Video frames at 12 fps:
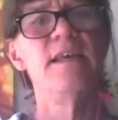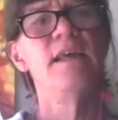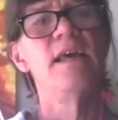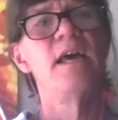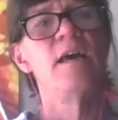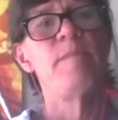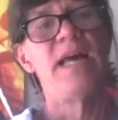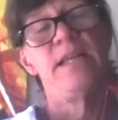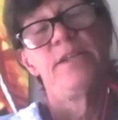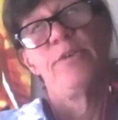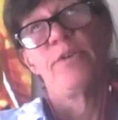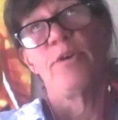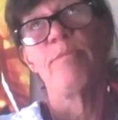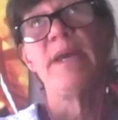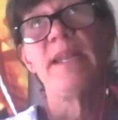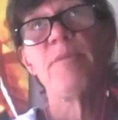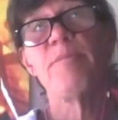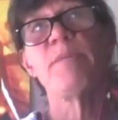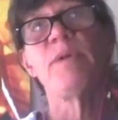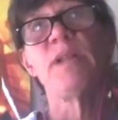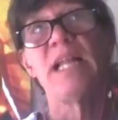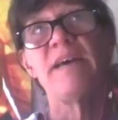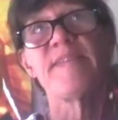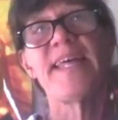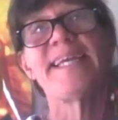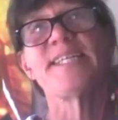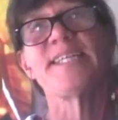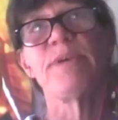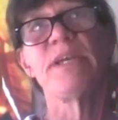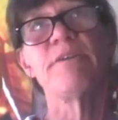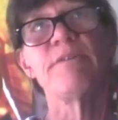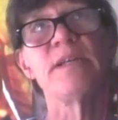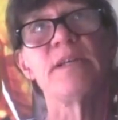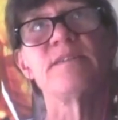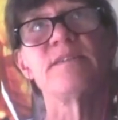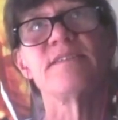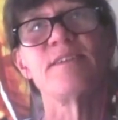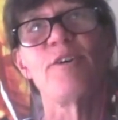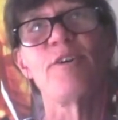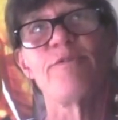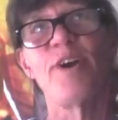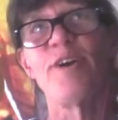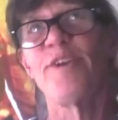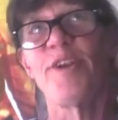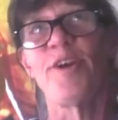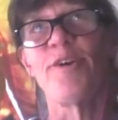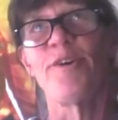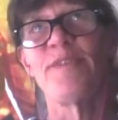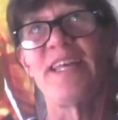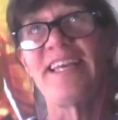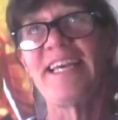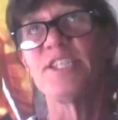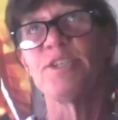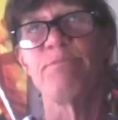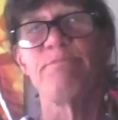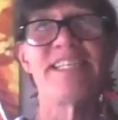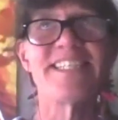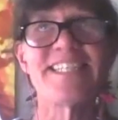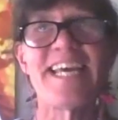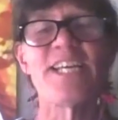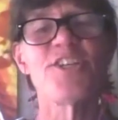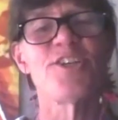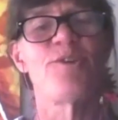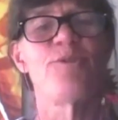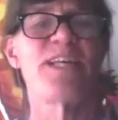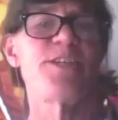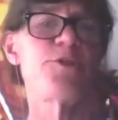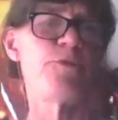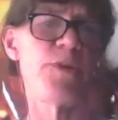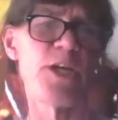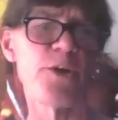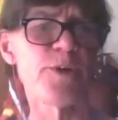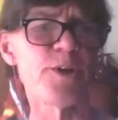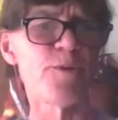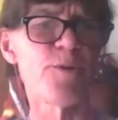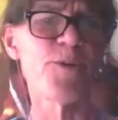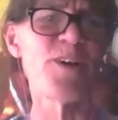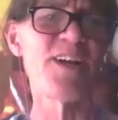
Mm. Um, and you know, many people have that experience of, of, you know, they get to meditation or they do yoga or